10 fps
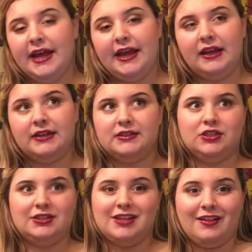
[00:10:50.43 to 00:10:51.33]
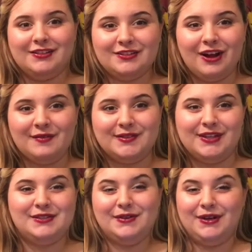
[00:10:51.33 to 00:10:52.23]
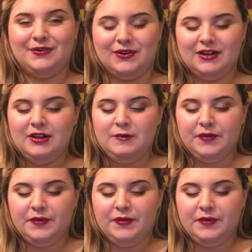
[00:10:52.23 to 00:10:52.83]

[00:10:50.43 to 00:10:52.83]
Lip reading: and it's just a solid scrub. So that's pretty cool.